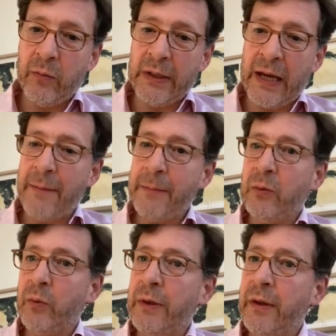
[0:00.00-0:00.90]
what
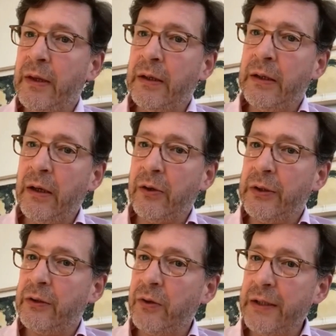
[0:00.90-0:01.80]
happened with the
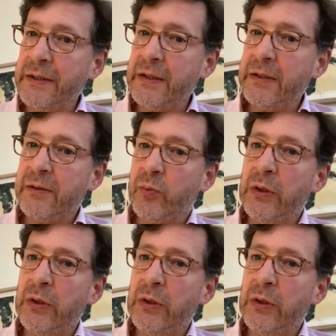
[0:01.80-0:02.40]
current crisis